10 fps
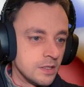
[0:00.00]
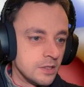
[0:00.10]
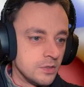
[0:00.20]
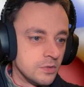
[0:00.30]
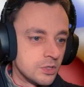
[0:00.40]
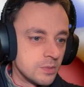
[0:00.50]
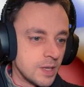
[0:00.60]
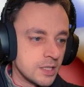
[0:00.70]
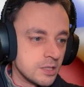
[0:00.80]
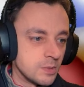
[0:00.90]
Use to
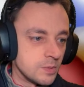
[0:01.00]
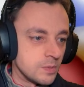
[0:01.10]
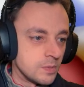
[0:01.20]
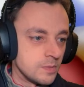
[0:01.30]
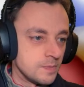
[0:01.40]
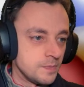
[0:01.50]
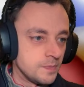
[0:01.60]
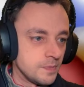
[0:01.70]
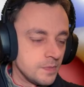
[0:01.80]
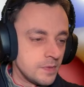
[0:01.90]
maximum.
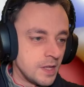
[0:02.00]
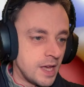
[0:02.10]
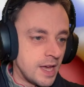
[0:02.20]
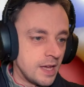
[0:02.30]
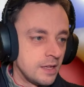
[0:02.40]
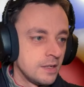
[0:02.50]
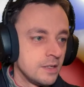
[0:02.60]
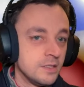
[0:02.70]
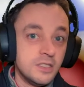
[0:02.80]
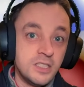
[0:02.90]
There.
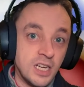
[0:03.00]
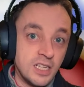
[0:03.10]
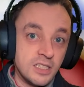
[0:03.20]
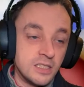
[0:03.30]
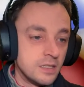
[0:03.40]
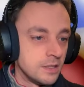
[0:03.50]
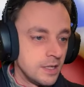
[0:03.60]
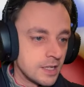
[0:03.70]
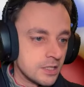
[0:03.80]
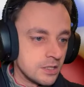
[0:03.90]
Done.
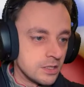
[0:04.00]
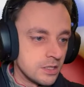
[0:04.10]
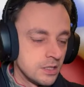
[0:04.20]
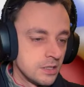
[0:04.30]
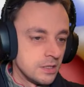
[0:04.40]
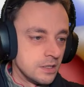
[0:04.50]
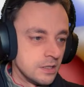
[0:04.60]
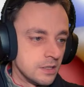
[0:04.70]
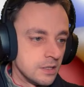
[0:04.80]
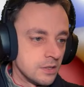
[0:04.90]
Excellent.
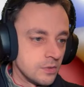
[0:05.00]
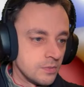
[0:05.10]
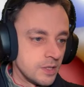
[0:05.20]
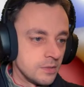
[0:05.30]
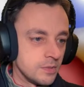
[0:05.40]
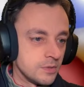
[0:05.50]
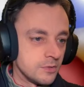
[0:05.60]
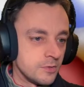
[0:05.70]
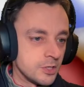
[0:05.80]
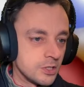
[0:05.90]
I don't want to make them into
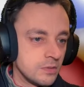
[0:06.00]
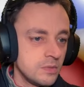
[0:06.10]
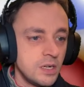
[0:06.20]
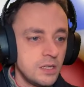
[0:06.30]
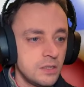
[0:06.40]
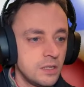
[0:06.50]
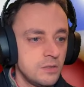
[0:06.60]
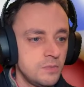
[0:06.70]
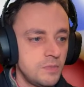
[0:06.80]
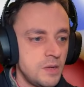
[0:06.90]
a fisher. I don't
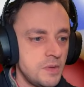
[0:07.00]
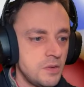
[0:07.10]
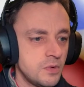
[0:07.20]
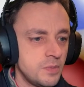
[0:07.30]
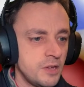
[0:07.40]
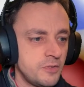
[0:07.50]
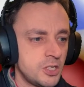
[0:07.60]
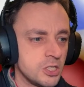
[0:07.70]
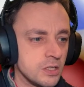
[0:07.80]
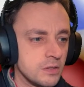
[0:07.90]
know. Maybe you want to be a
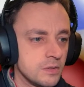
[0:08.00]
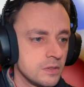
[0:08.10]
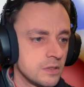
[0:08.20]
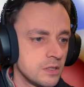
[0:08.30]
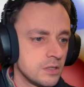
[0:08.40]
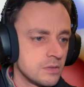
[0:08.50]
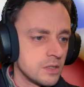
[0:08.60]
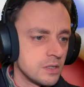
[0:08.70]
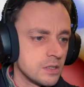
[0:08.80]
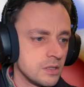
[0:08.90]
fisher.
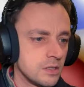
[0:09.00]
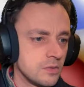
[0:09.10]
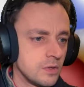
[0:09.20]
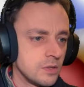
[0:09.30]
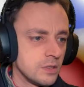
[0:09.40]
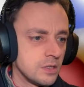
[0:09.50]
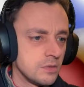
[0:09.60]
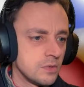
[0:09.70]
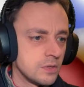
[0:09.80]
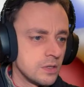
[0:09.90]
You know what? You
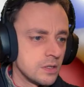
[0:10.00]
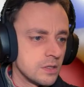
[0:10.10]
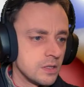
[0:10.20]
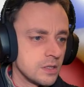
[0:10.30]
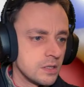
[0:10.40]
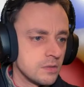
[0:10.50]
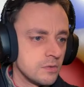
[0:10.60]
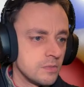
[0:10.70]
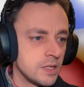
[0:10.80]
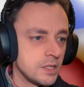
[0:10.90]
know what? I think I
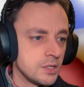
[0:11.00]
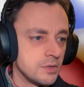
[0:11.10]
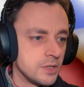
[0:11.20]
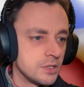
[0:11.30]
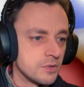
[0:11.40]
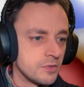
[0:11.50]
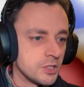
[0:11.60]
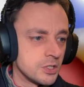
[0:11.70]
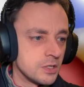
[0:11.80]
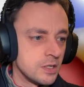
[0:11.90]
will make you into a
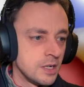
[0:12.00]
fisher.